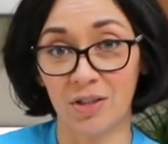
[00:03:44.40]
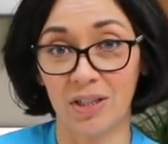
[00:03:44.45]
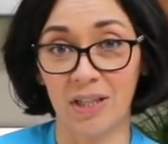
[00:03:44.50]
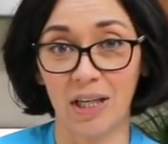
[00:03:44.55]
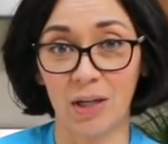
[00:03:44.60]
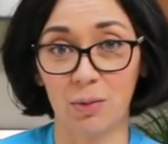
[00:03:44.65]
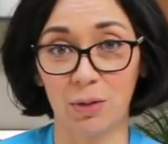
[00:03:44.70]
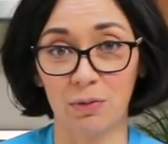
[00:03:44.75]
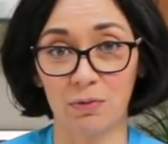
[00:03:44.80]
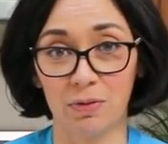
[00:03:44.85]
you can
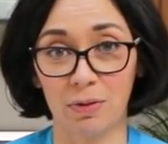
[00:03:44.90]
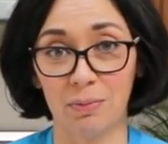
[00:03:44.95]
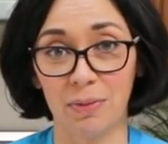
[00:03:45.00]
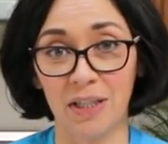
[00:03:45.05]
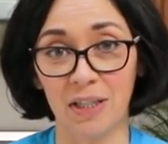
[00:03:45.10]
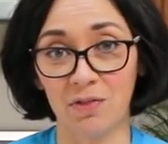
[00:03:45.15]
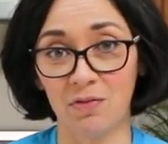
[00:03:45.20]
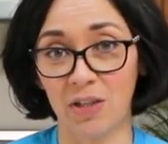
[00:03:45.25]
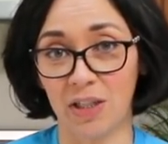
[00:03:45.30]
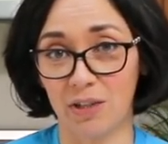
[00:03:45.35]
get one from
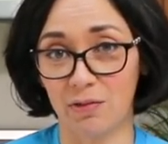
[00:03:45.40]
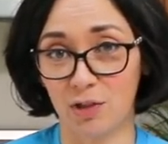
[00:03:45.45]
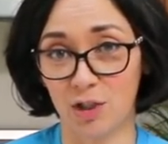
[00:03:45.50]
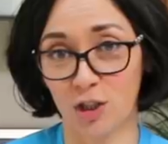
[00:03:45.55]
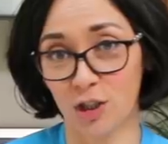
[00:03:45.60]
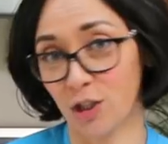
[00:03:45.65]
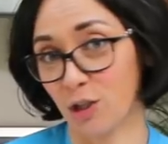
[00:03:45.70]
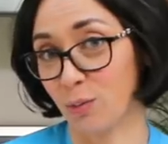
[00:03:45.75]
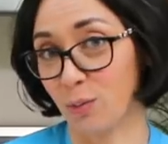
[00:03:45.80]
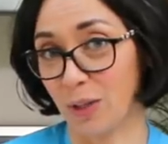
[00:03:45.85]
Innovative
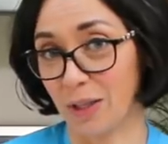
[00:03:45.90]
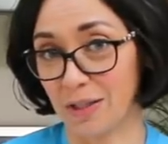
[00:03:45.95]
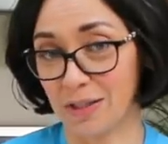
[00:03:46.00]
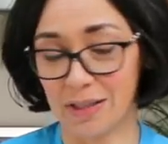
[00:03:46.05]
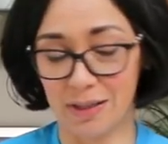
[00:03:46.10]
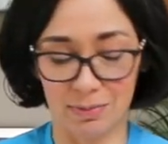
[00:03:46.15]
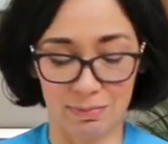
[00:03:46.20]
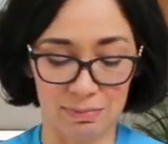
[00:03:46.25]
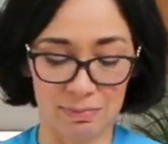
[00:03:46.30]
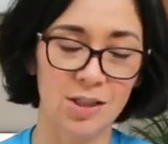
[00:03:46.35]
Sugar
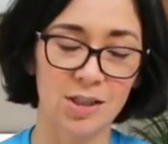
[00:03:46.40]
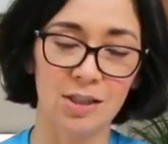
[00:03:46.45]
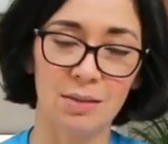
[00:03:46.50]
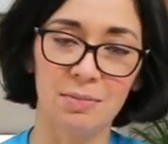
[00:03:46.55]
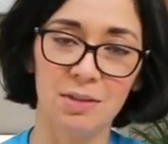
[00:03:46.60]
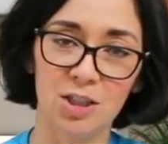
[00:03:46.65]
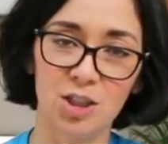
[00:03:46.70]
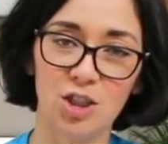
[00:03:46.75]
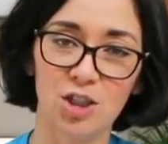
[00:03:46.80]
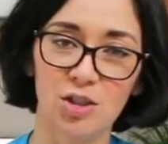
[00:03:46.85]
Works. So
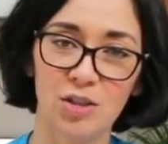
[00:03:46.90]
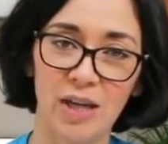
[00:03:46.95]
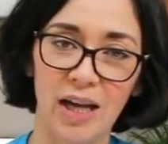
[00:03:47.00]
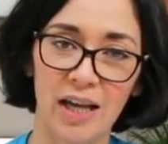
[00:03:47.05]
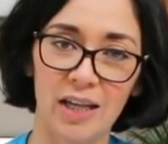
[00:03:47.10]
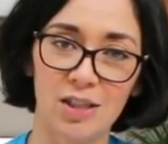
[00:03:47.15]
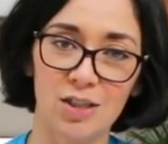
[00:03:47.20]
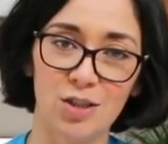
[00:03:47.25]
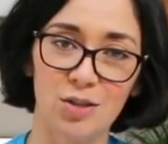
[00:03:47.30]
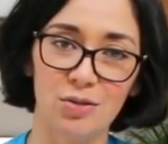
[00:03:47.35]
I'm gonna show you
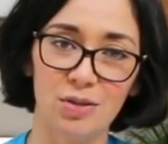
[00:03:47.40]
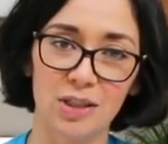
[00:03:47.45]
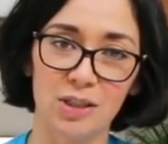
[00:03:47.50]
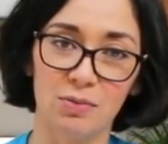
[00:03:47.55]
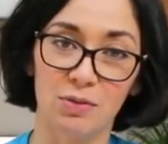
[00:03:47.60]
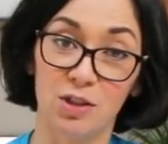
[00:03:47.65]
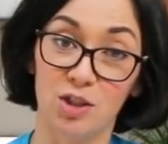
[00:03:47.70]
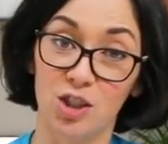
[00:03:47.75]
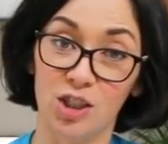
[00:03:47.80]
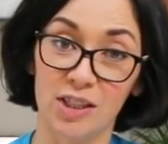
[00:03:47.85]
how to do
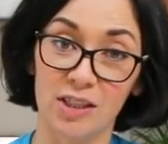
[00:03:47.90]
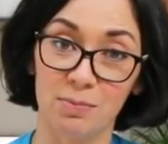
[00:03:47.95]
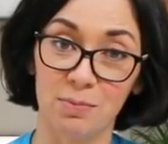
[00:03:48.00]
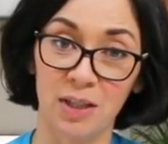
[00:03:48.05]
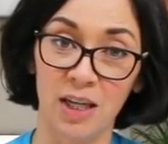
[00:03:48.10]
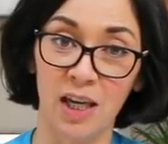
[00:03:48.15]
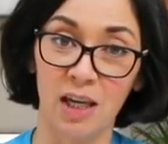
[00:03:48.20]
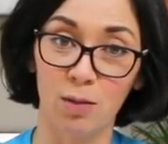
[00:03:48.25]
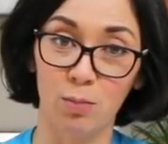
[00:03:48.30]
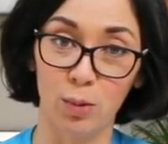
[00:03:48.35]
this with just some
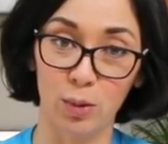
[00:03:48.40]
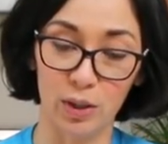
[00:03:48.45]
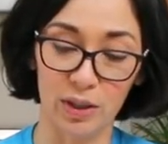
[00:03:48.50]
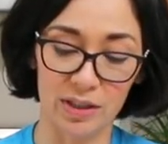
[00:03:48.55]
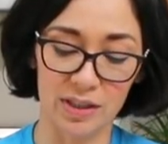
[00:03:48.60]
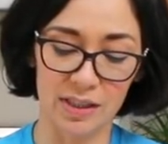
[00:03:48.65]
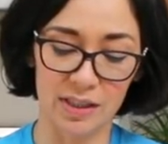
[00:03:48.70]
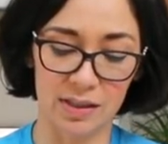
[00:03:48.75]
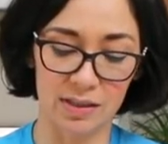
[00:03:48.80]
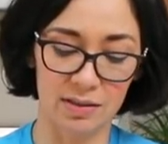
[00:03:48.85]
cake
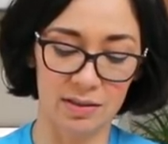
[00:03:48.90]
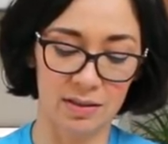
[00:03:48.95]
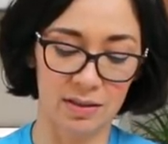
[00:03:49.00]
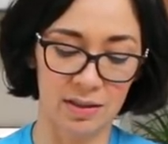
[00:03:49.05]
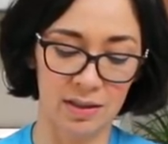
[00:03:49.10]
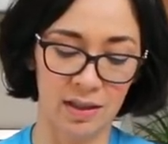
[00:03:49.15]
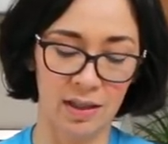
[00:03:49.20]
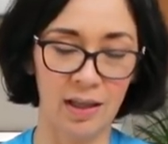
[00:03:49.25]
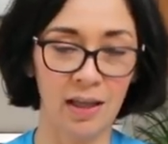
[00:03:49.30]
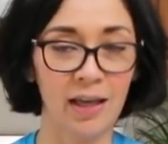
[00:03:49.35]
boards
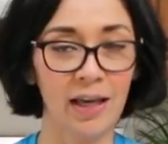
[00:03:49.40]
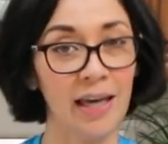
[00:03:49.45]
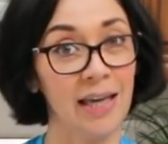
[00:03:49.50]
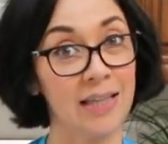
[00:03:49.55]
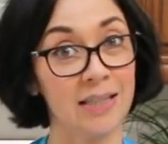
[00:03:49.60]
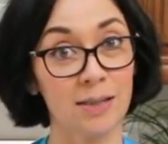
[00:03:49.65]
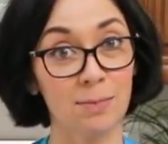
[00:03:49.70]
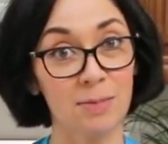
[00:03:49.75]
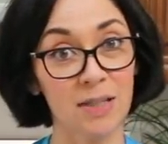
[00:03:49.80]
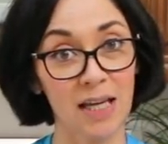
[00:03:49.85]

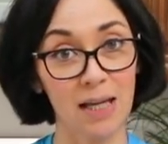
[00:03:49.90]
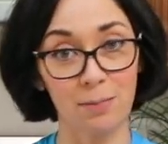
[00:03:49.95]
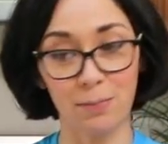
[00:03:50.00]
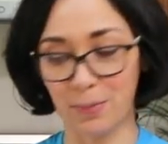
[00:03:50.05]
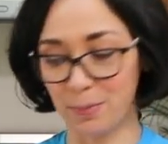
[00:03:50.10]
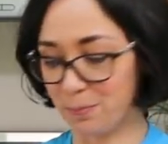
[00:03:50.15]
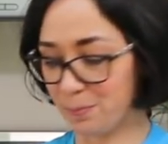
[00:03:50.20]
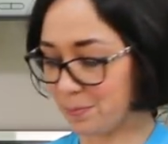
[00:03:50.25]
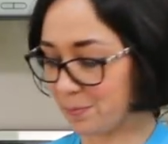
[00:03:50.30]
and some tape.